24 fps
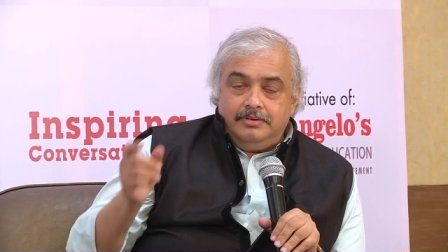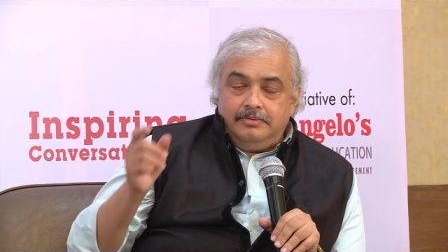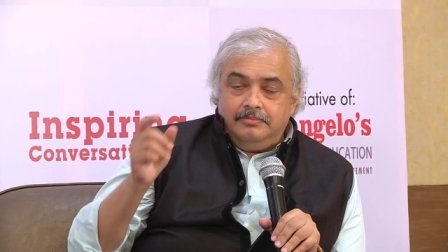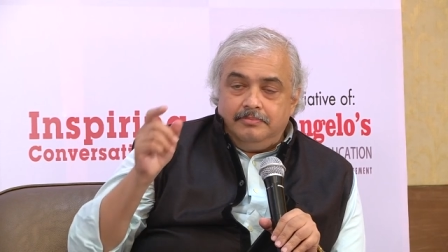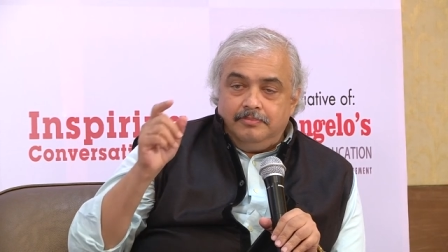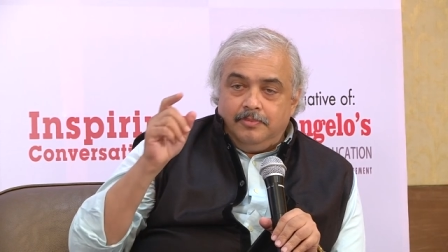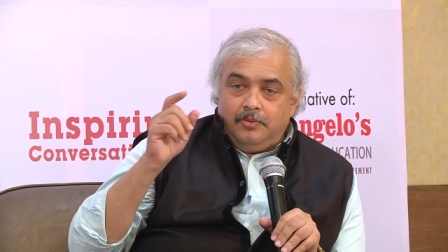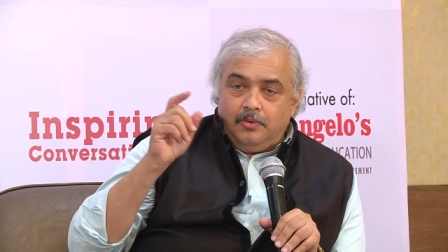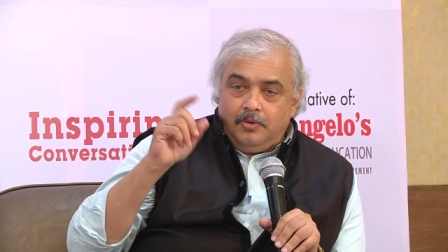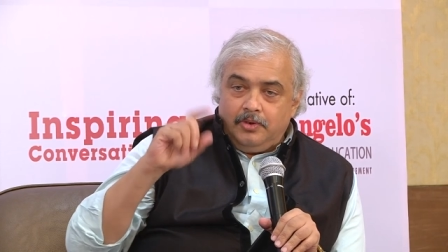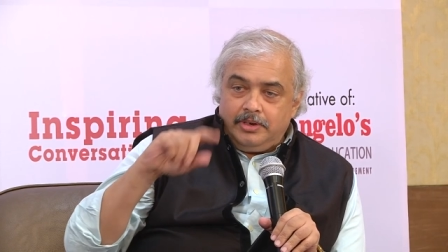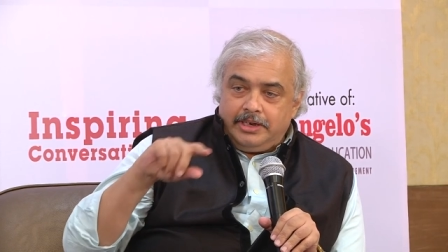
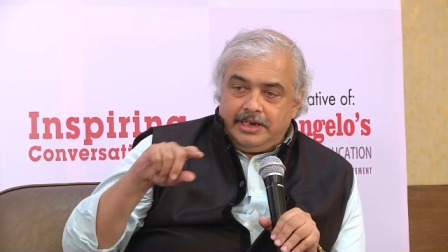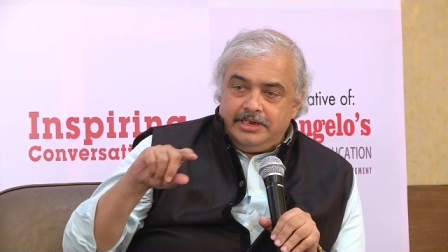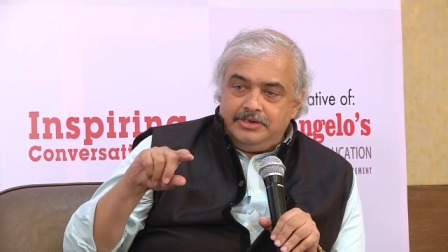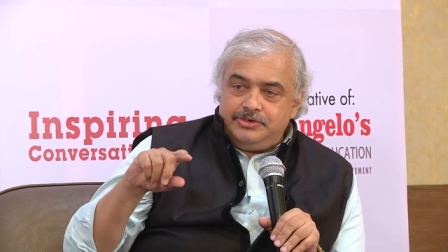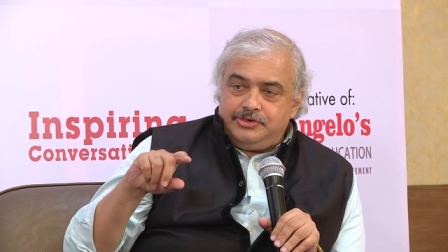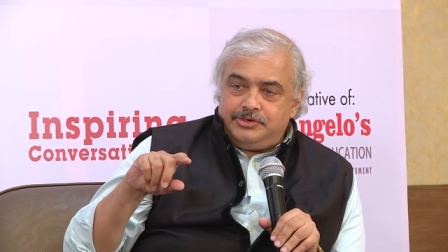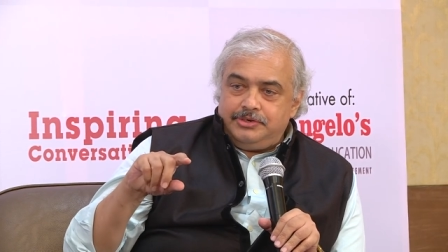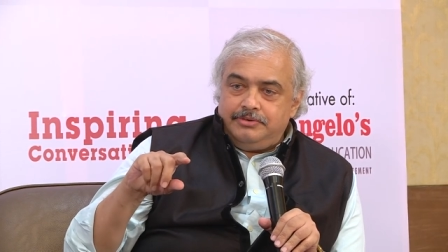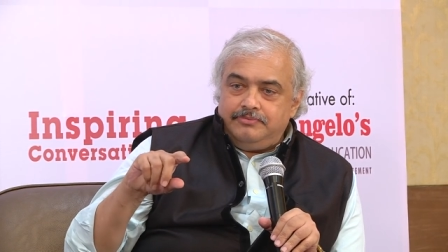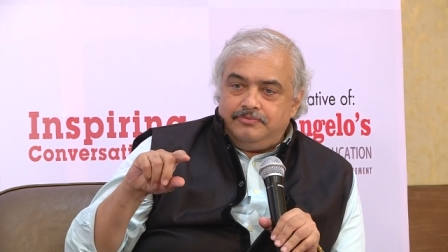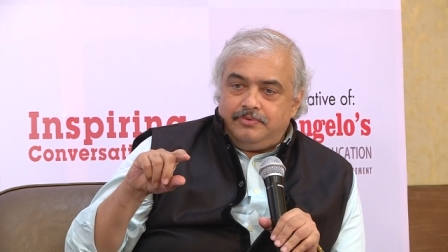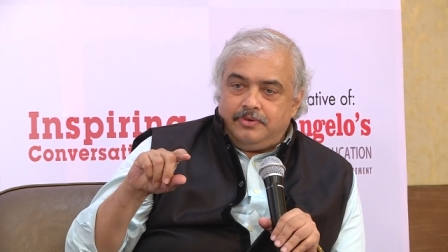more
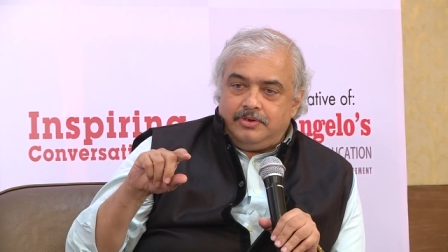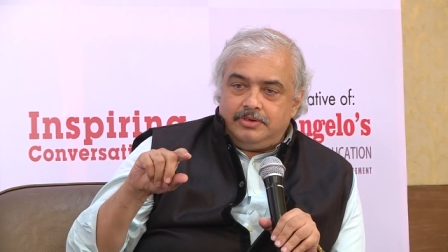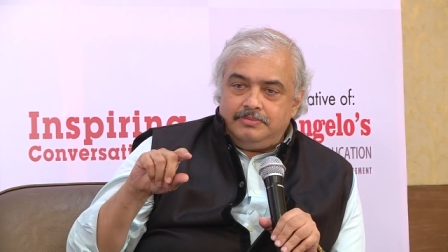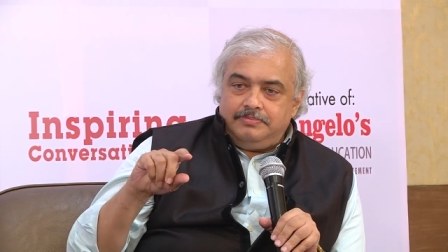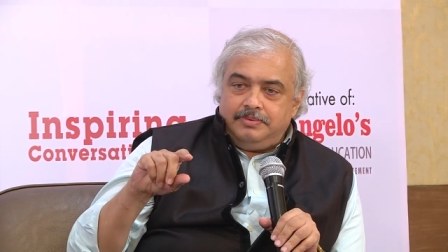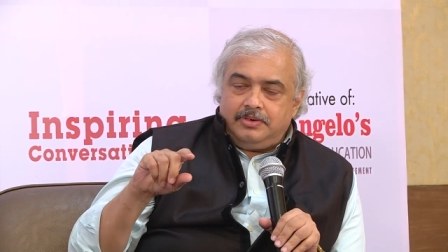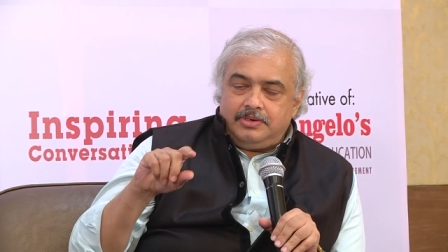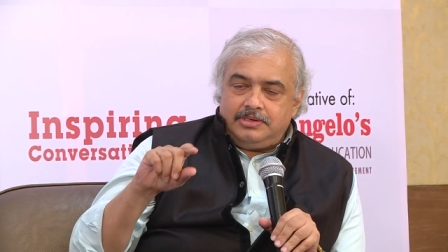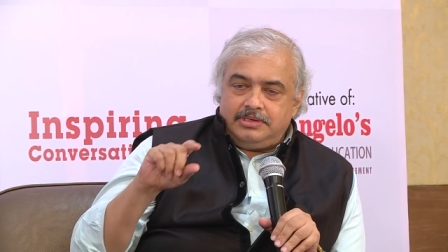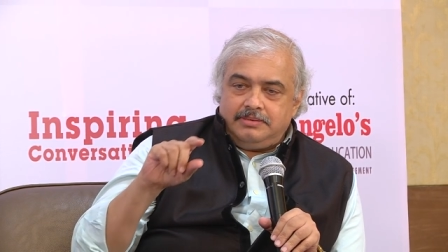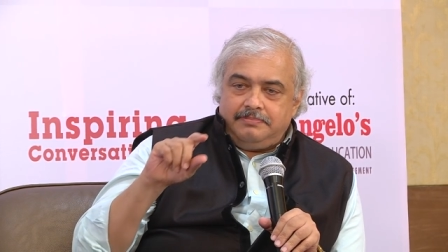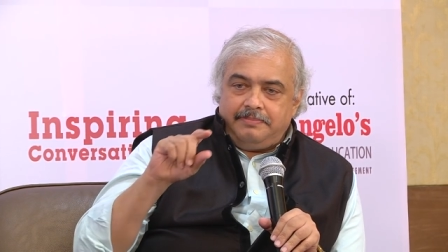tension was
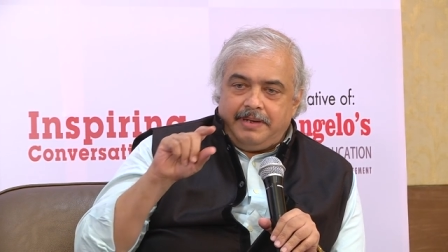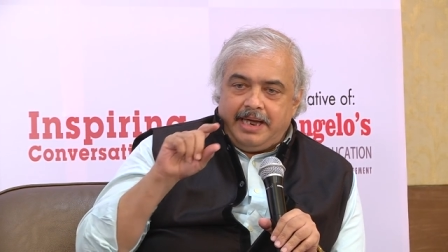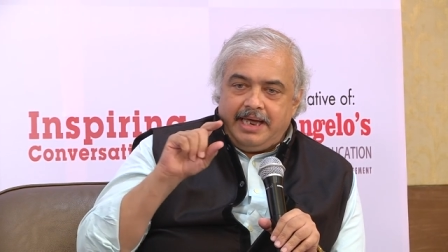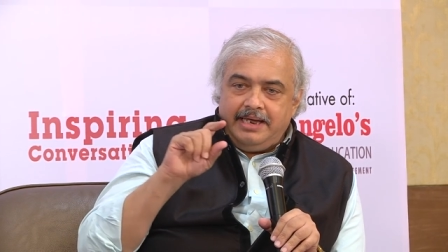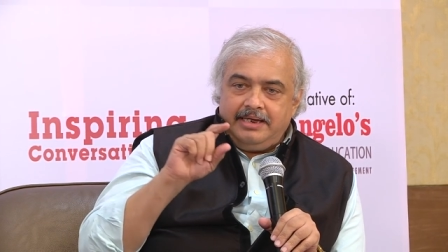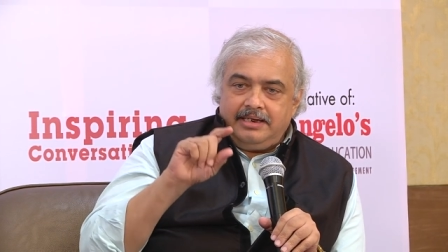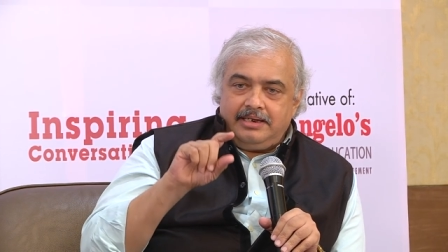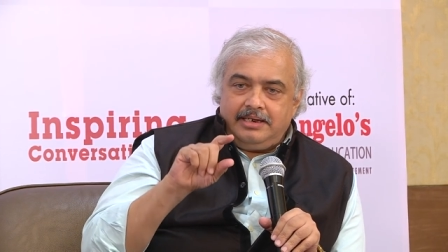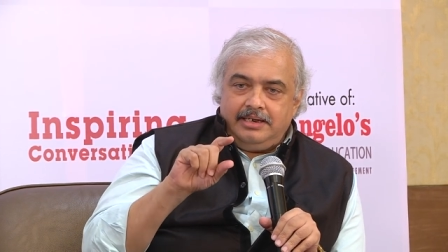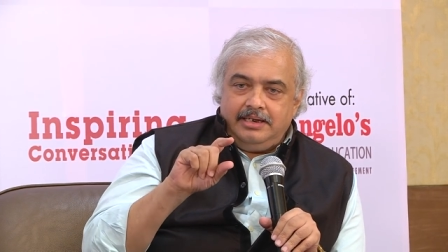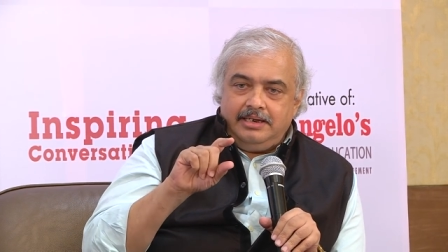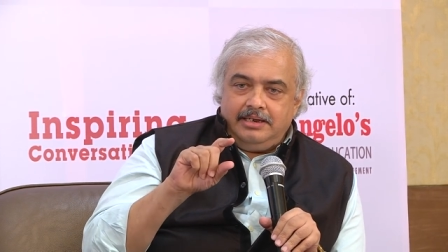because the
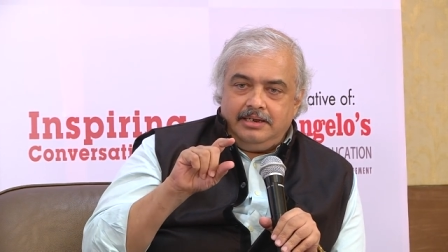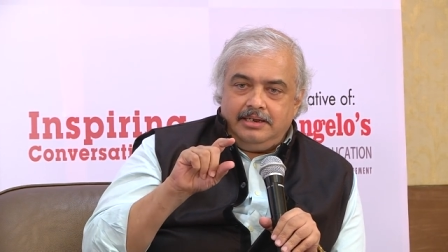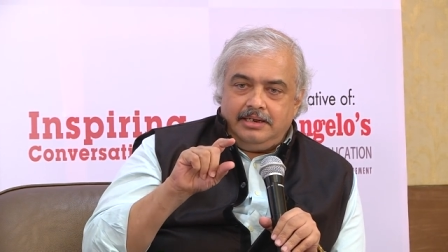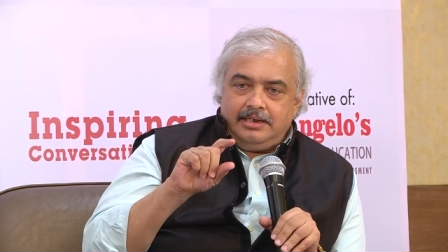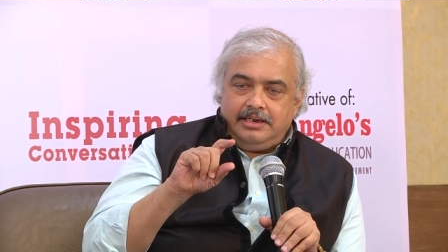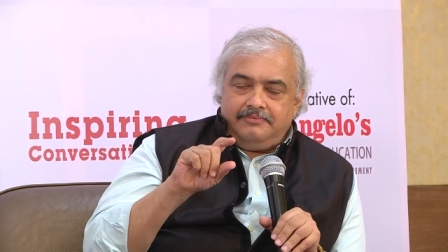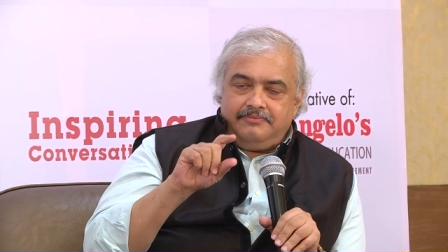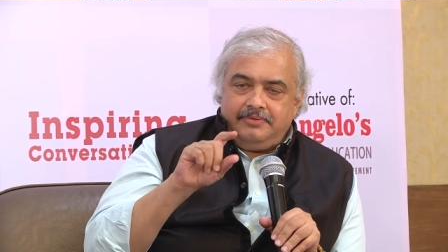banking and